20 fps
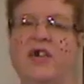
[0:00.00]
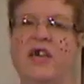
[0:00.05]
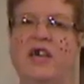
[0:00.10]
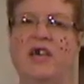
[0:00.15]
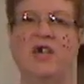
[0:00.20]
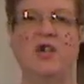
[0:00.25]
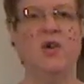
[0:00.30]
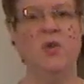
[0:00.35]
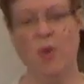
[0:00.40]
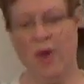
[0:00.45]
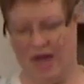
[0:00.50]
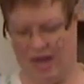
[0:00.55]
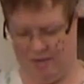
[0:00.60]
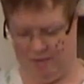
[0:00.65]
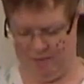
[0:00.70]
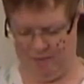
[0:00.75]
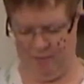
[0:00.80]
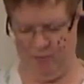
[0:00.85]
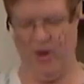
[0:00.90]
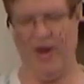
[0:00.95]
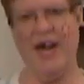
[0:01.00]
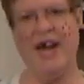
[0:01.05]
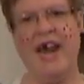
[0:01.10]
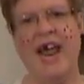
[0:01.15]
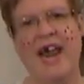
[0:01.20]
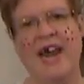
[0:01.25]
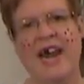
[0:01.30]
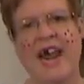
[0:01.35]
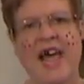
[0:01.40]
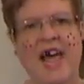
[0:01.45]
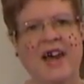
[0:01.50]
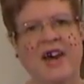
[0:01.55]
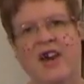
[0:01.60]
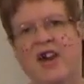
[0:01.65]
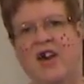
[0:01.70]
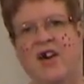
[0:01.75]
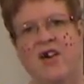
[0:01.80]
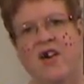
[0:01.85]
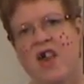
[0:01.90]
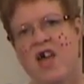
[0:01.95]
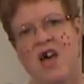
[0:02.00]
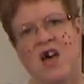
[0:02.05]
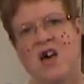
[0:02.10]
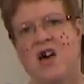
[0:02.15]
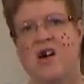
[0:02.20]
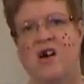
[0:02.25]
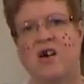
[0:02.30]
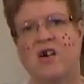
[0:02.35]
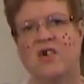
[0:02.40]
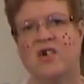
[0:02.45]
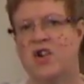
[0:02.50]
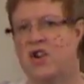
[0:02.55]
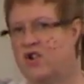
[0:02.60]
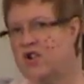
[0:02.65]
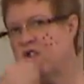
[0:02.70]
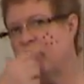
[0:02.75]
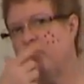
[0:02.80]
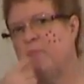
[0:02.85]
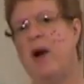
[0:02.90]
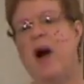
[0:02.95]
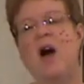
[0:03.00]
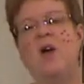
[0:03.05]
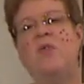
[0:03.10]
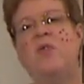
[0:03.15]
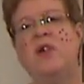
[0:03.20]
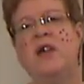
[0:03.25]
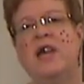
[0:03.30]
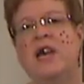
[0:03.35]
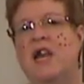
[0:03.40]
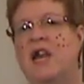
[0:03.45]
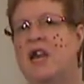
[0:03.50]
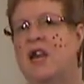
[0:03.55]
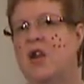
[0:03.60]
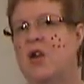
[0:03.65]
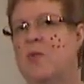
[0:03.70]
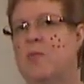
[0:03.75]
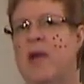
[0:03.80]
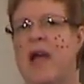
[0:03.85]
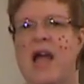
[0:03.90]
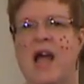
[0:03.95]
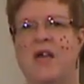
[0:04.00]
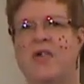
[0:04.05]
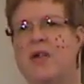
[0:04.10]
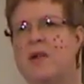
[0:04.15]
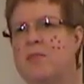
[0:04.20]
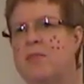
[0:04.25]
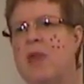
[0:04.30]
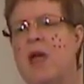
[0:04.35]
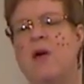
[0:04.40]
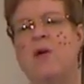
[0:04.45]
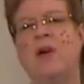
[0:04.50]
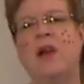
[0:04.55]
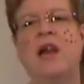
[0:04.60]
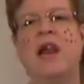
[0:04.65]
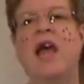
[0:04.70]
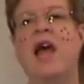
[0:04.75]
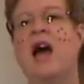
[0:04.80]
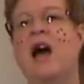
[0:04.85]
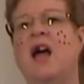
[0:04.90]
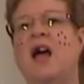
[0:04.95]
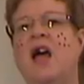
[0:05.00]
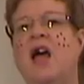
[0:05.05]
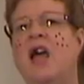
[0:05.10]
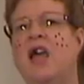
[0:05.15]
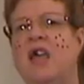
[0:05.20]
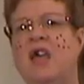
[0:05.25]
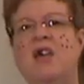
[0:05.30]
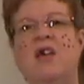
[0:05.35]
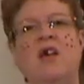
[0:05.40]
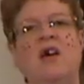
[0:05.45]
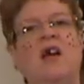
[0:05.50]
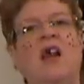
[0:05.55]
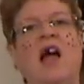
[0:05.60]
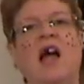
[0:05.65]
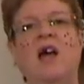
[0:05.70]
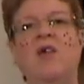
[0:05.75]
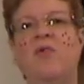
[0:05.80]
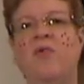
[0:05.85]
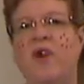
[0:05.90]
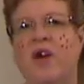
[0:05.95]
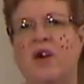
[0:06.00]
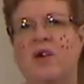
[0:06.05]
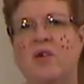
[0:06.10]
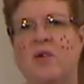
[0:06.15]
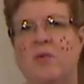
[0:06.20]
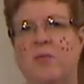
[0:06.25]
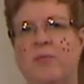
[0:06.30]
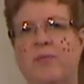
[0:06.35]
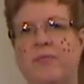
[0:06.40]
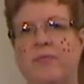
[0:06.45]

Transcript: says, "You ain't bringing that down to your lungs. You just puffing it in your mouth and blowing it out. You look like a fool."